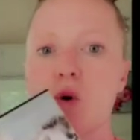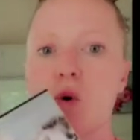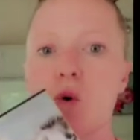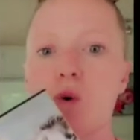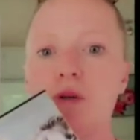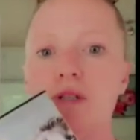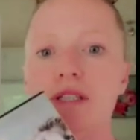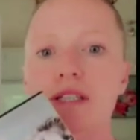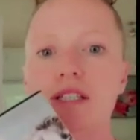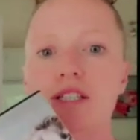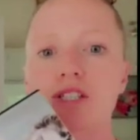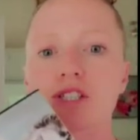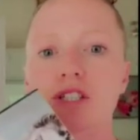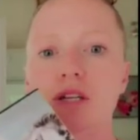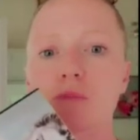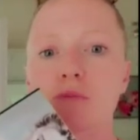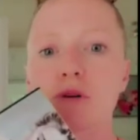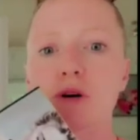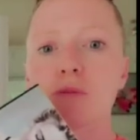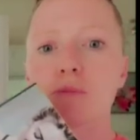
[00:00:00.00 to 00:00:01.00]
cordless
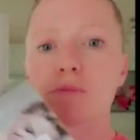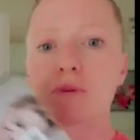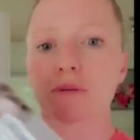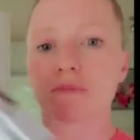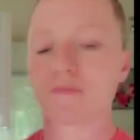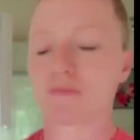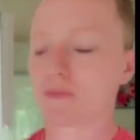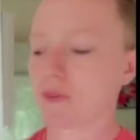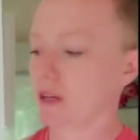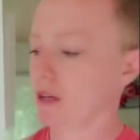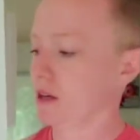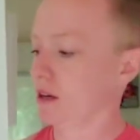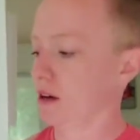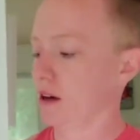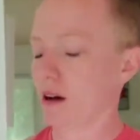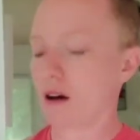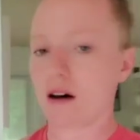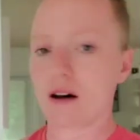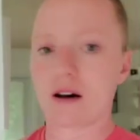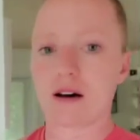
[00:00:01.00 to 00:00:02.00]
jump rope.
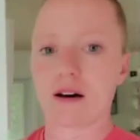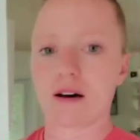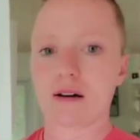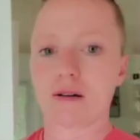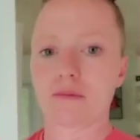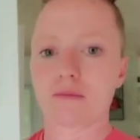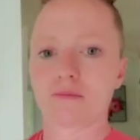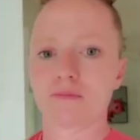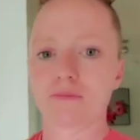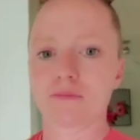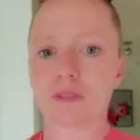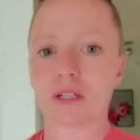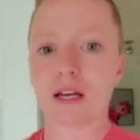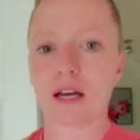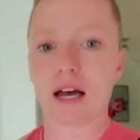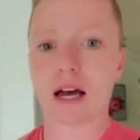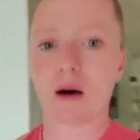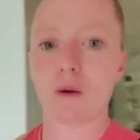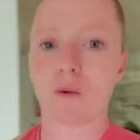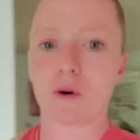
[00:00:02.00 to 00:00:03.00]

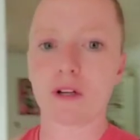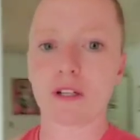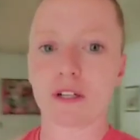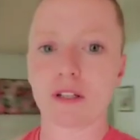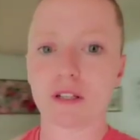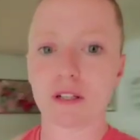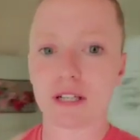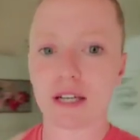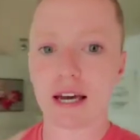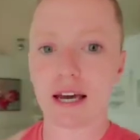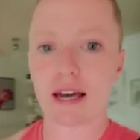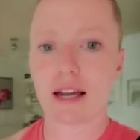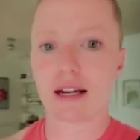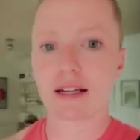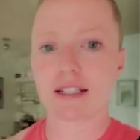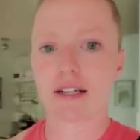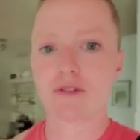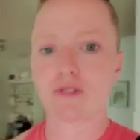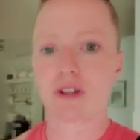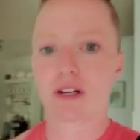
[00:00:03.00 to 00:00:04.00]
I wanted to look
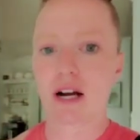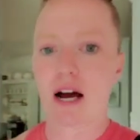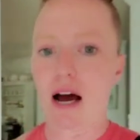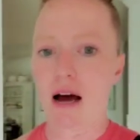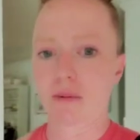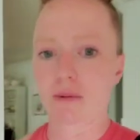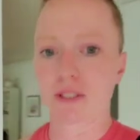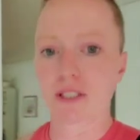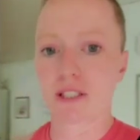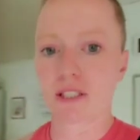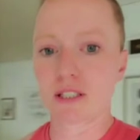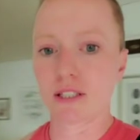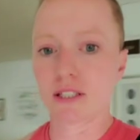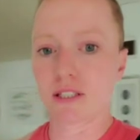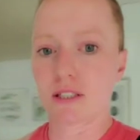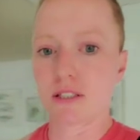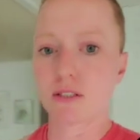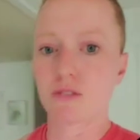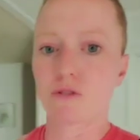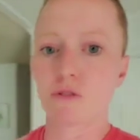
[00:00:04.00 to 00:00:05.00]
at different
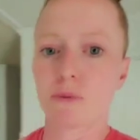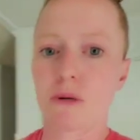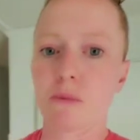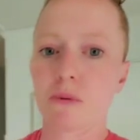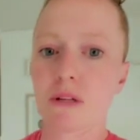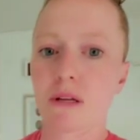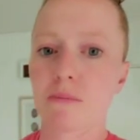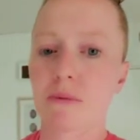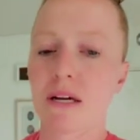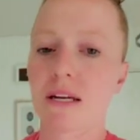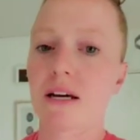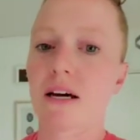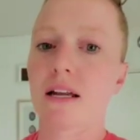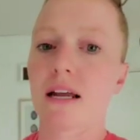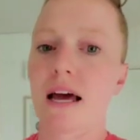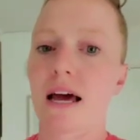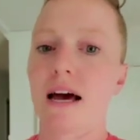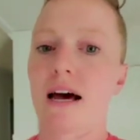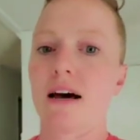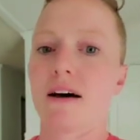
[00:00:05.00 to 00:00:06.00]
options for people that may not
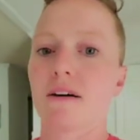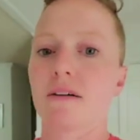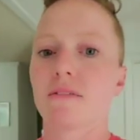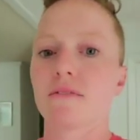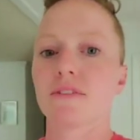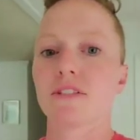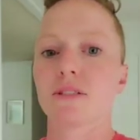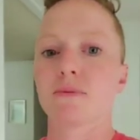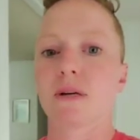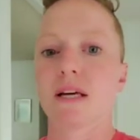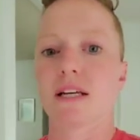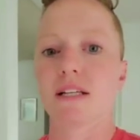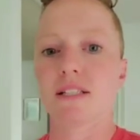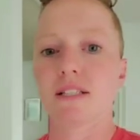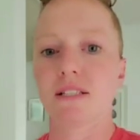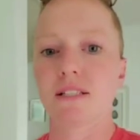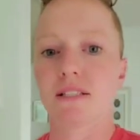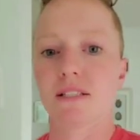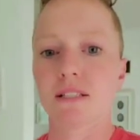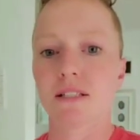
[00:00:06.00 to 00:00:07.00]
have
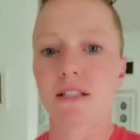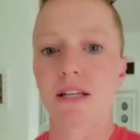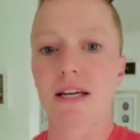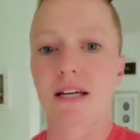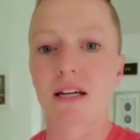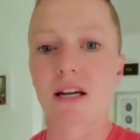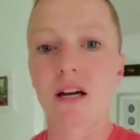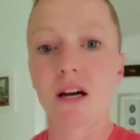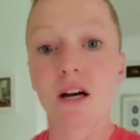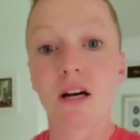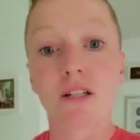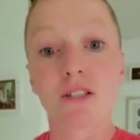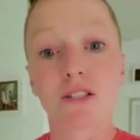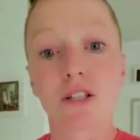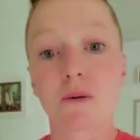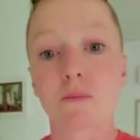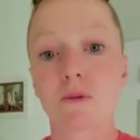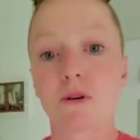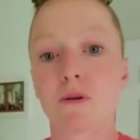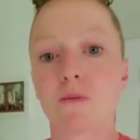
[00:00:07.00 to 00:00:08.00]
space to like
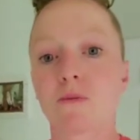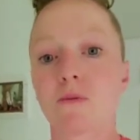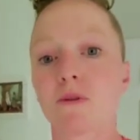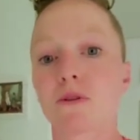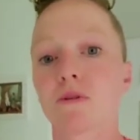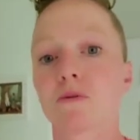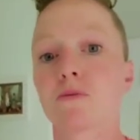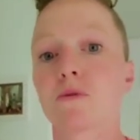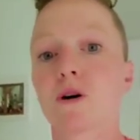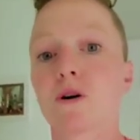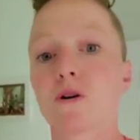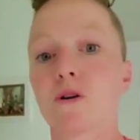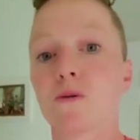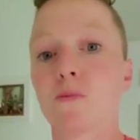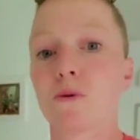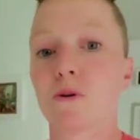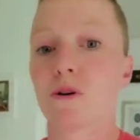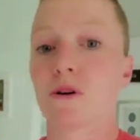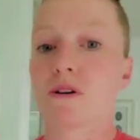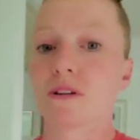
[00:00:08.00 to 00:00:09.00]
jump rope with a
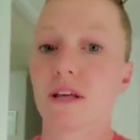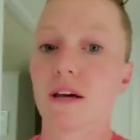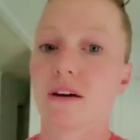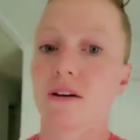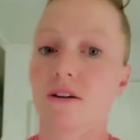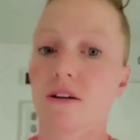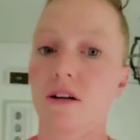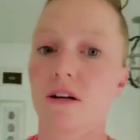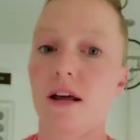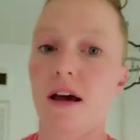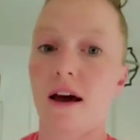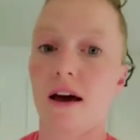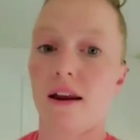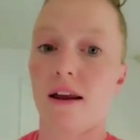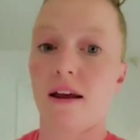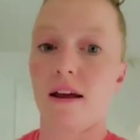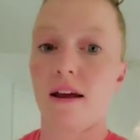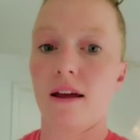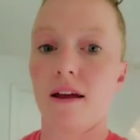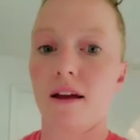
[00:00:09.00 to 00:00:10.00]
rope or aren't that good at
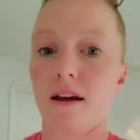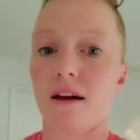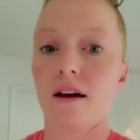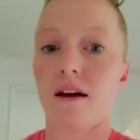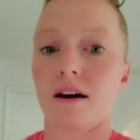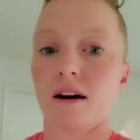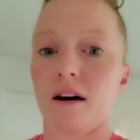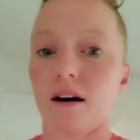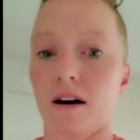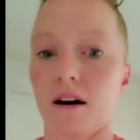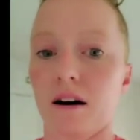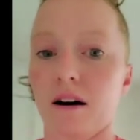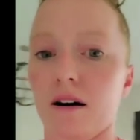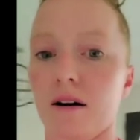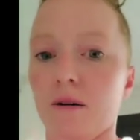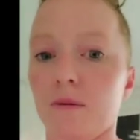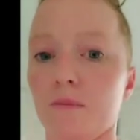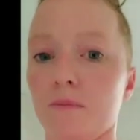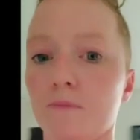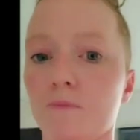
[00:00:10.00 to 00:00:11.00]
it.
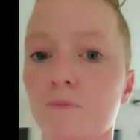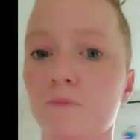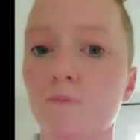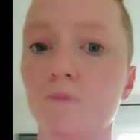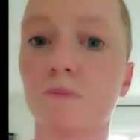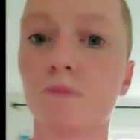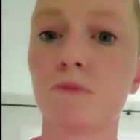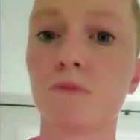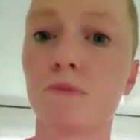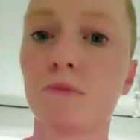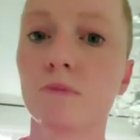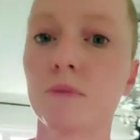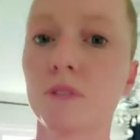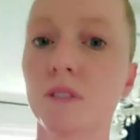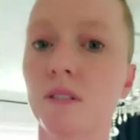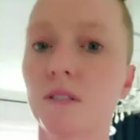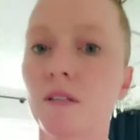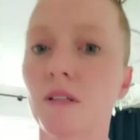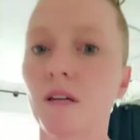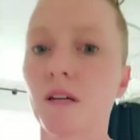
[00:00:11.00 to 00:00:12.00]

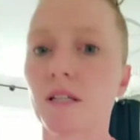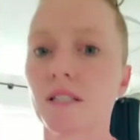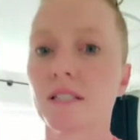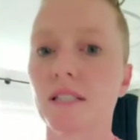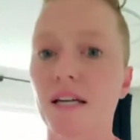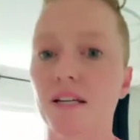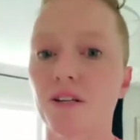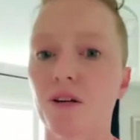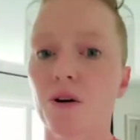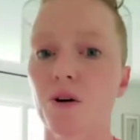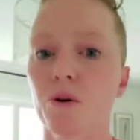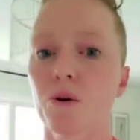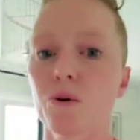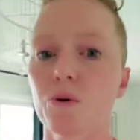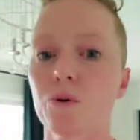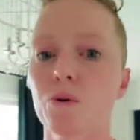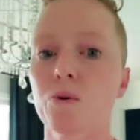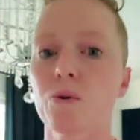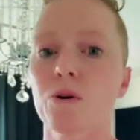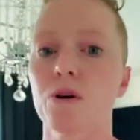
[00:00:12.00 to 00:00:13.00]
Because I
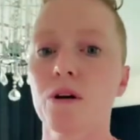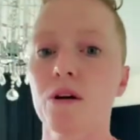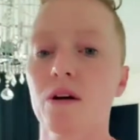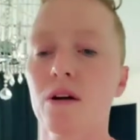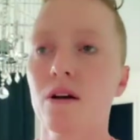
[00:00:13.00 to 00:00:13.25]
know